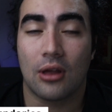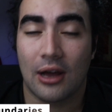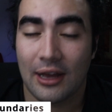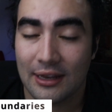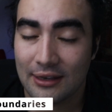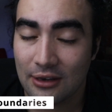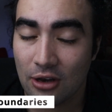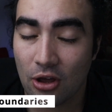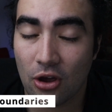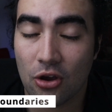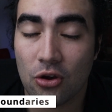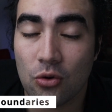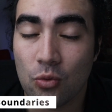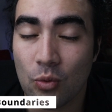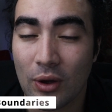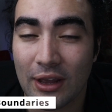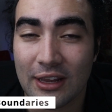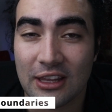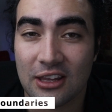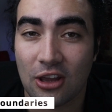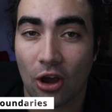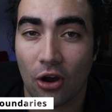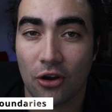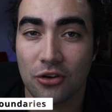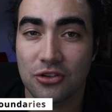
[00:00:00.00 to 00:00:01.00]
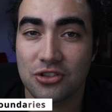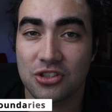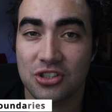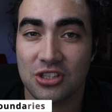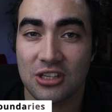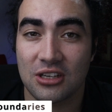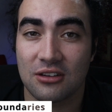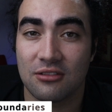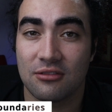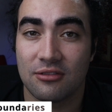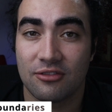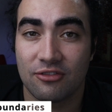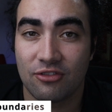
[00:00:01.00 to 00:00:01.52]
I know we're
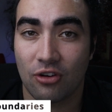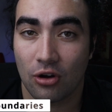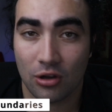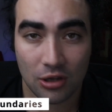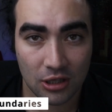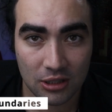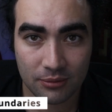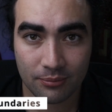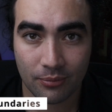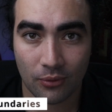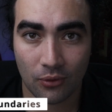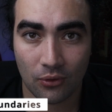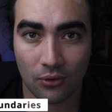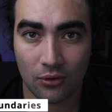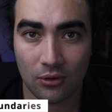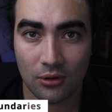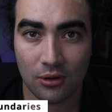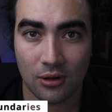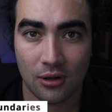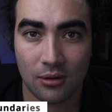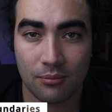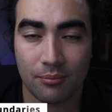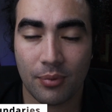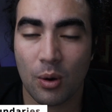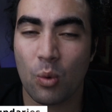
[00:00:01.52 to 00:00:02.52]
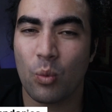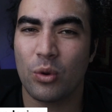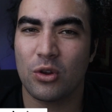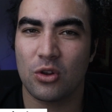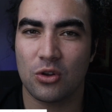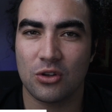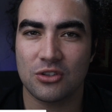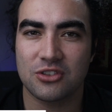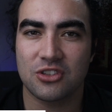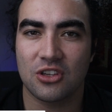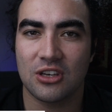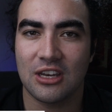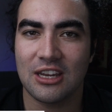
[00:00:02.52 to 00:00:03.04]
coaching volleyball, but we
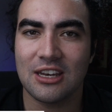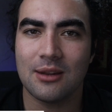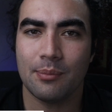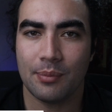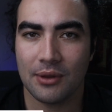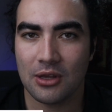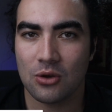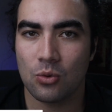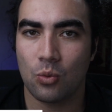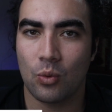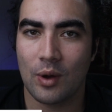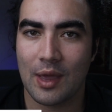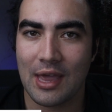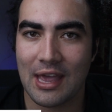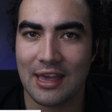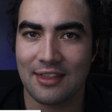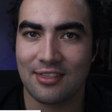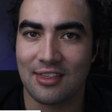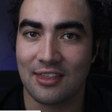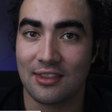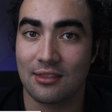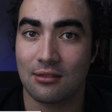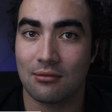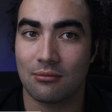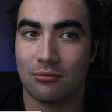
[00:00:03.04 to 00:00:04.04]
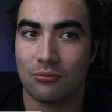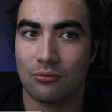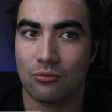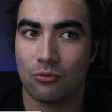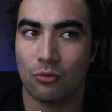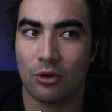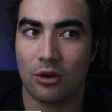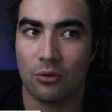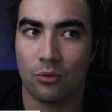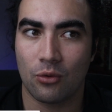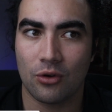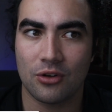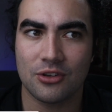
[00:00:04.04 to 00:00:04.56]
also need to be aware that
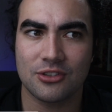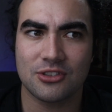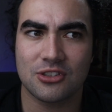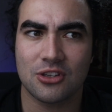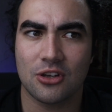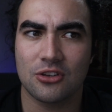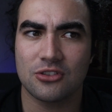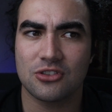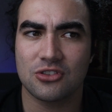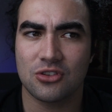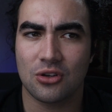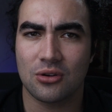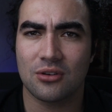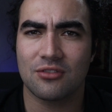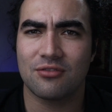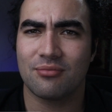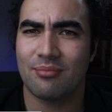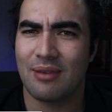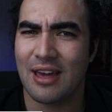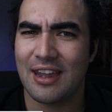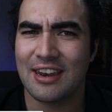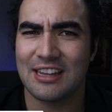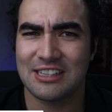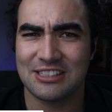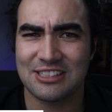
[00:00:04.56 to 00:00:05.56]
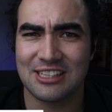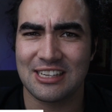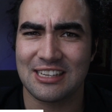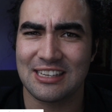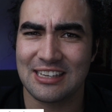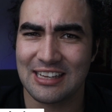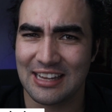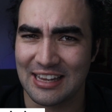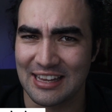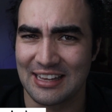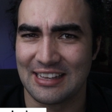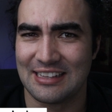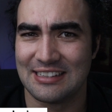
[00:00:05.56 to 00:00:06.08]
we're also sort of managing
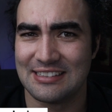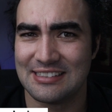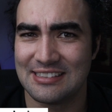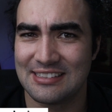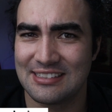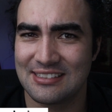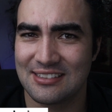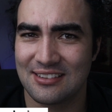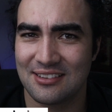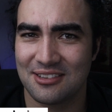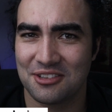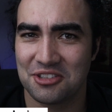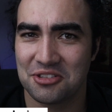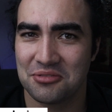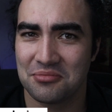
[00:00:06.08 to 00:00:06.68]
kids.